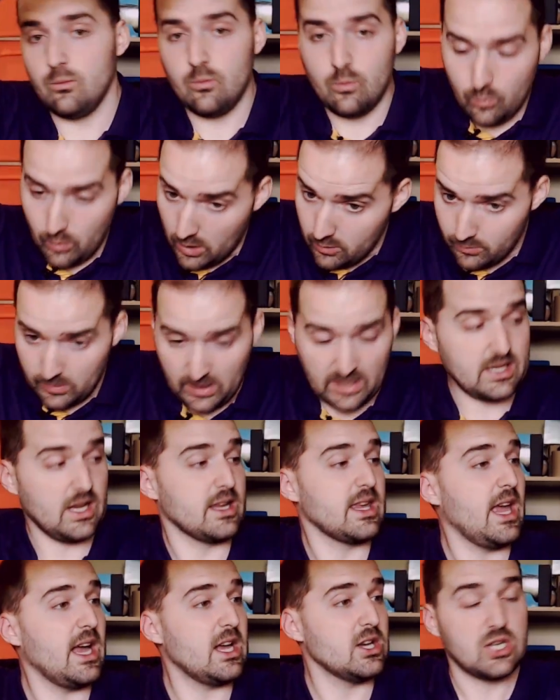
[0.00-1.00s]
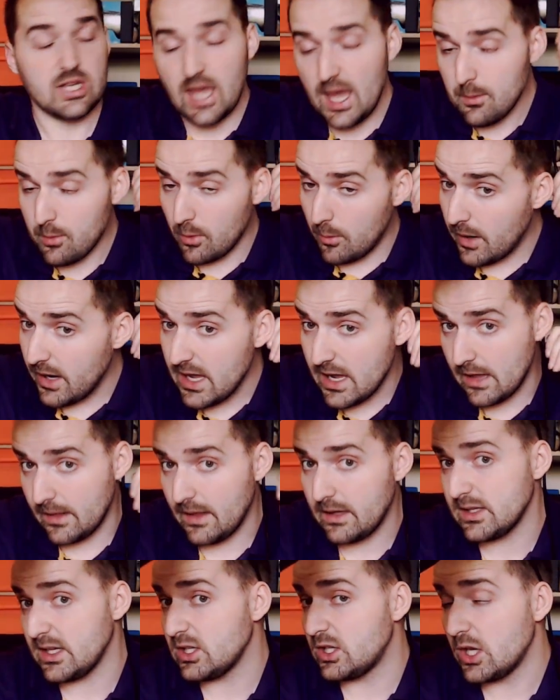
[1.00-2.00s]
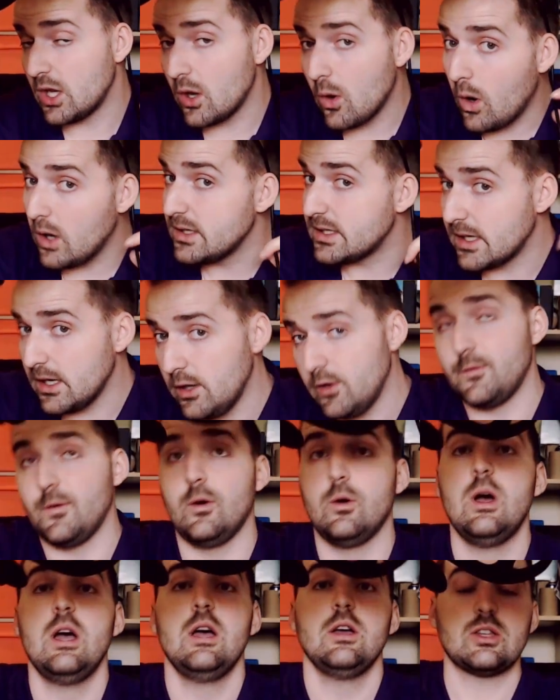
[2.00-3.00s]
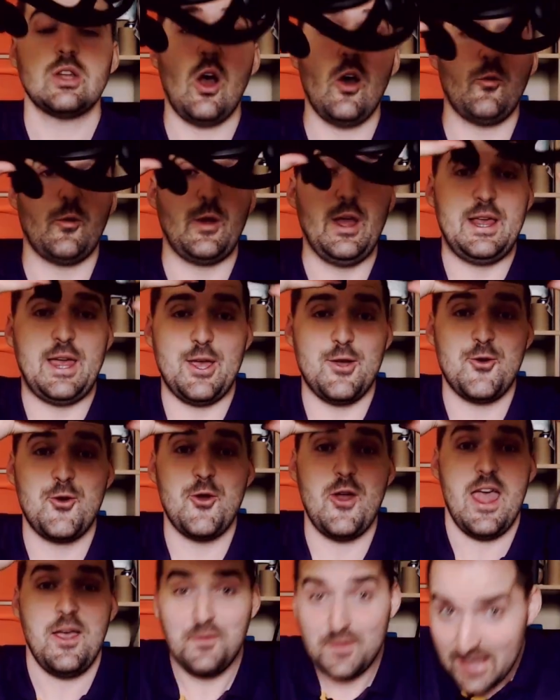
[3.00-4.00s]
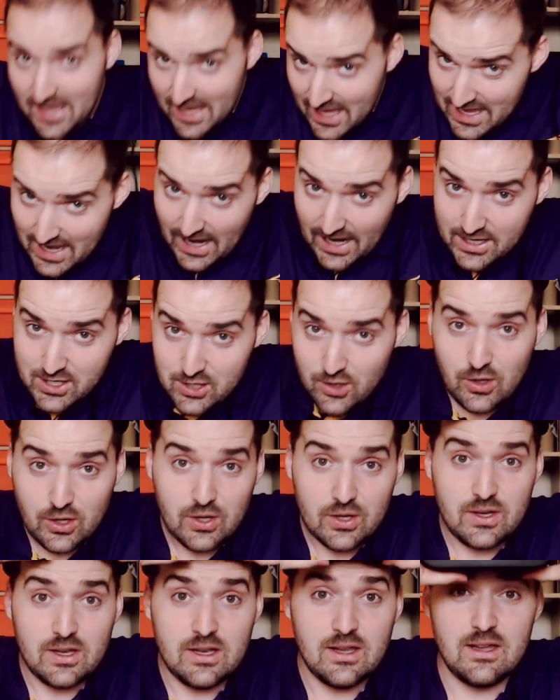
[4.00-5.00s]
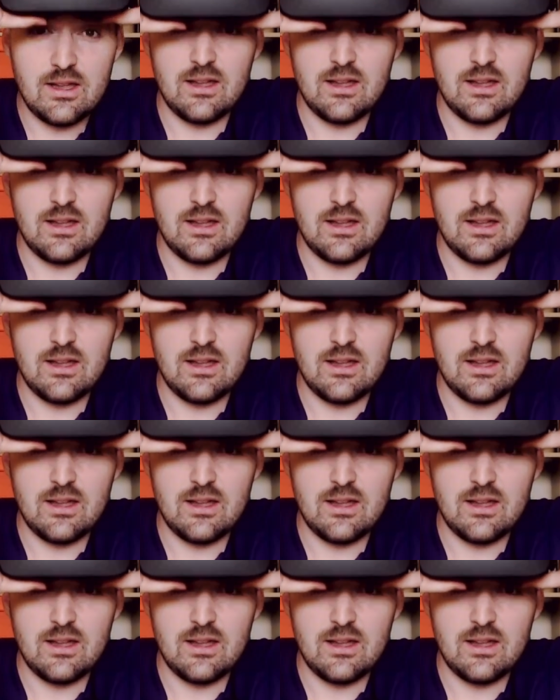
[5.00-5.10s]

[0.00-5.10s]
well, as I catch the cable on my ear, that was actually quite skillful. Start off with the Rift, and you can